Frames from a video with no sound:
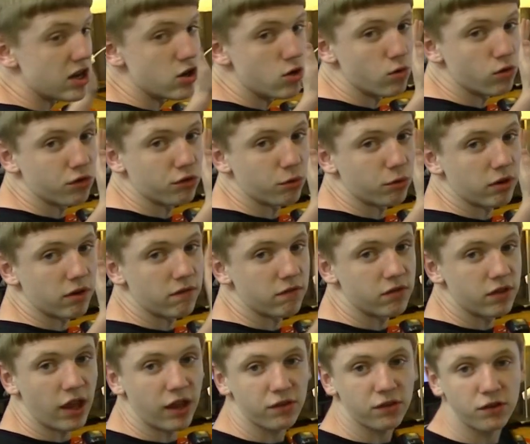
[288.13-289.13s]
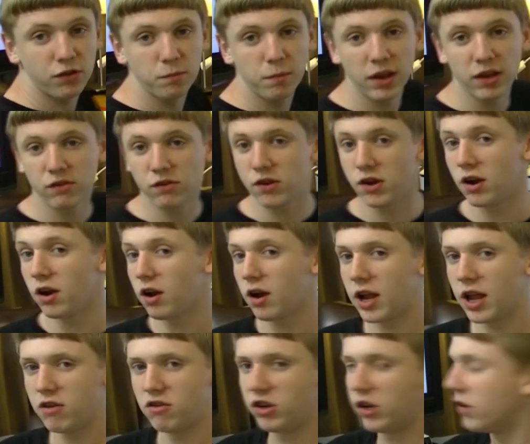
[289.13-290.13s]
new sort of desk space
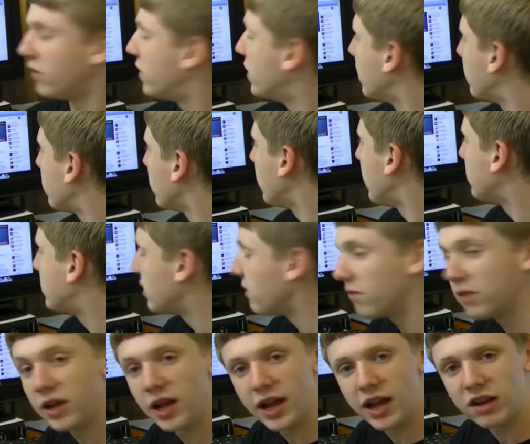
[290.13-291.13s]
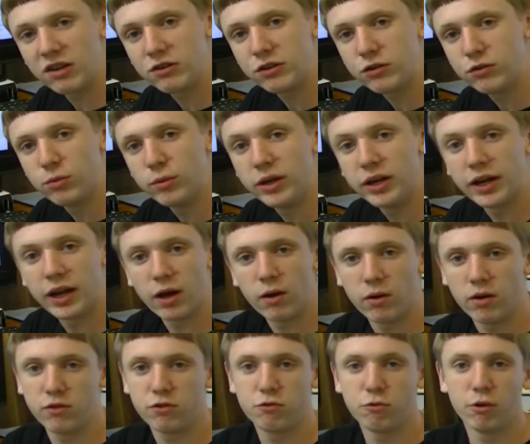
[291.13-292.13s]
here. As you can see, it's a lot different. I actually tweeted
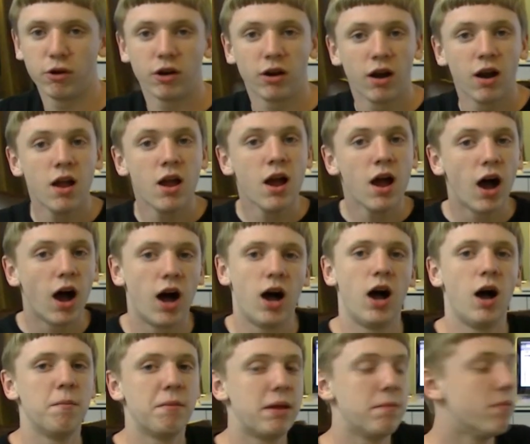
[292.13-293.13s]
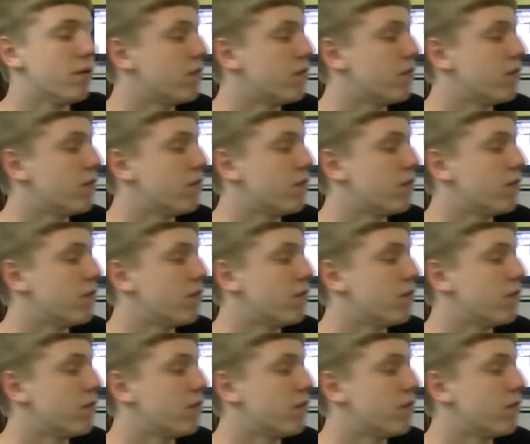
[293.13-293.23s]
out on Twitter um, a